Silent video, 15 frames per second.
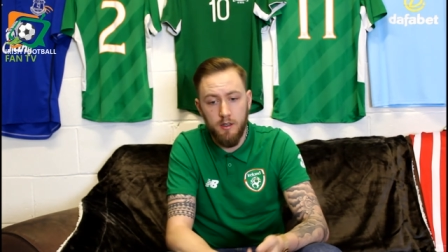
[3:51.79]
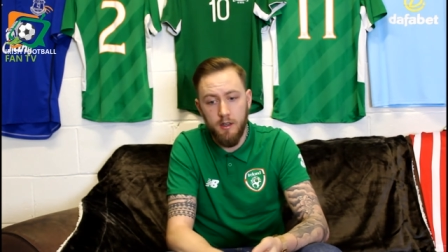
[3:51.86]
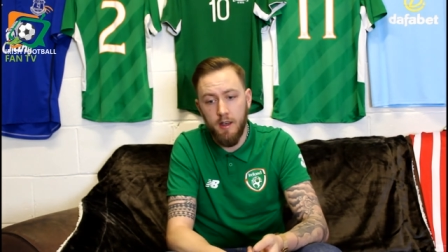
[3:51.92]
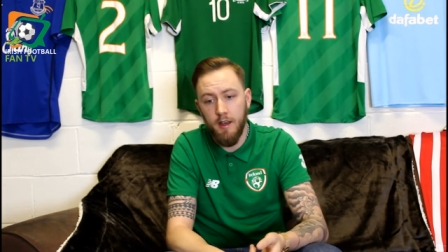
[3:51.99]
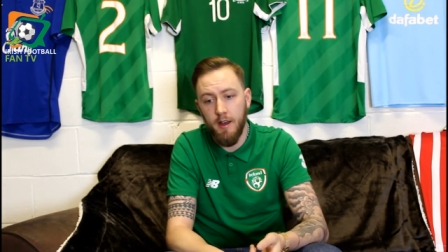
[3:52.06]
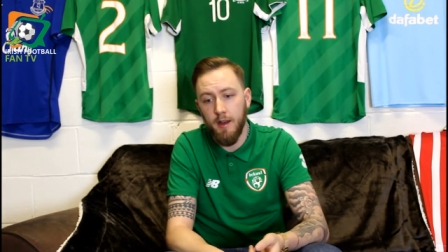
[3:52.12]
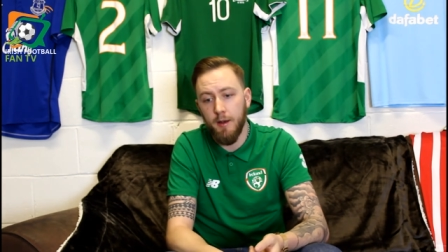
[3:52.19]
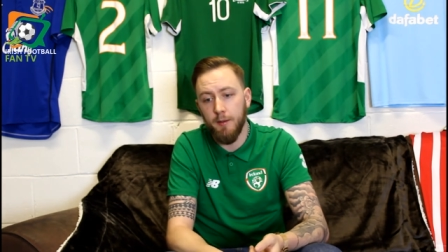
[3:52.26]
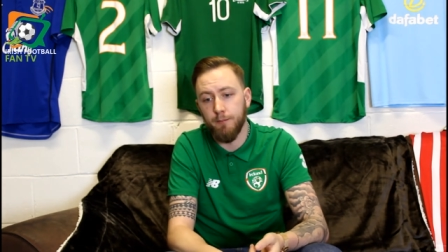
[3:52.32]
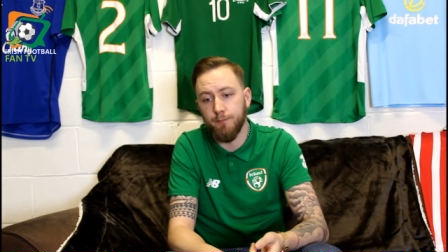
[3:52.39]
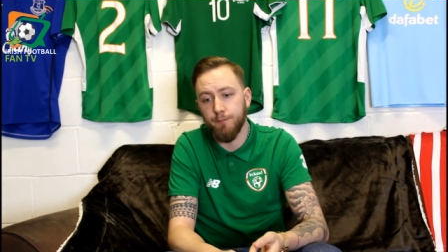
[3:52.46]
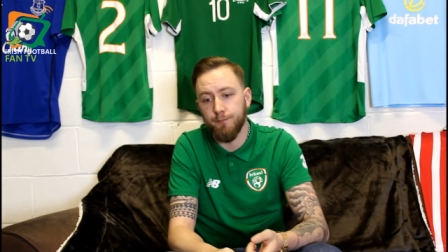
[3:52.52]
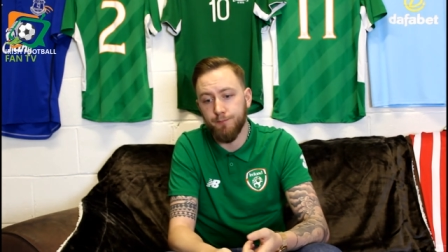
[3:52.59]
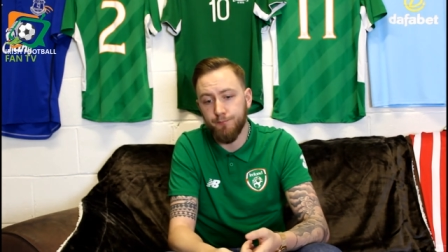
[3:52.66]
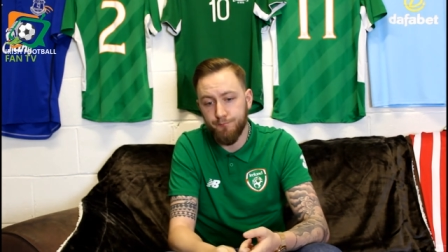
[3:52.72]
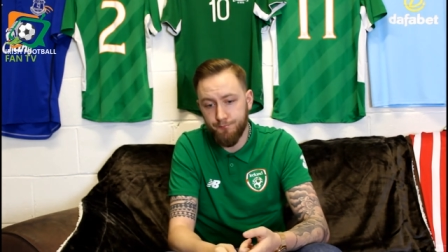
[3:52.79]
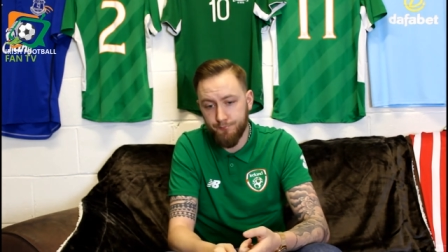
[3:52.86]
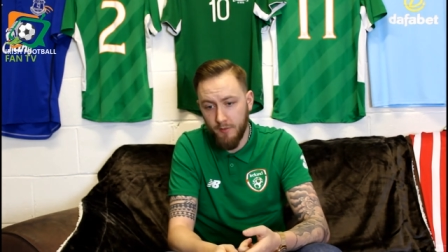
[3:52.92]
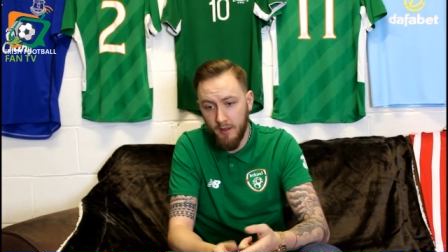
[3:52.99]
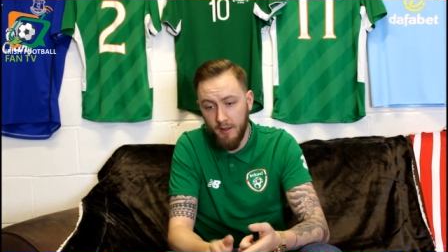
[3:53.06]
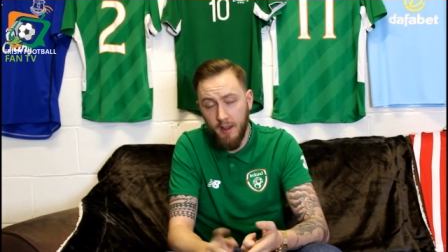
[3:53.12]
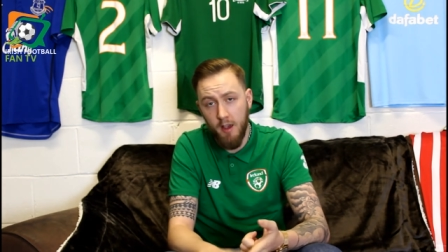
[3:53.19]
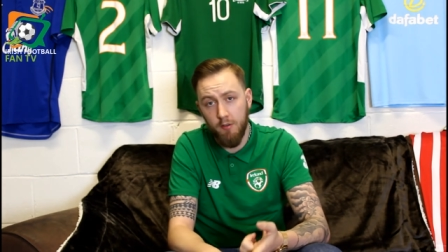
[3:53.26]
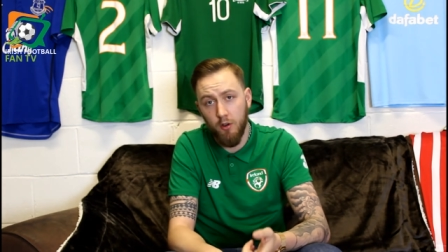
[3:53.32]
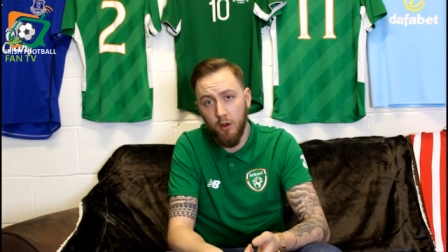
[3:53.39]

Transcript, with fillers: um, and Kev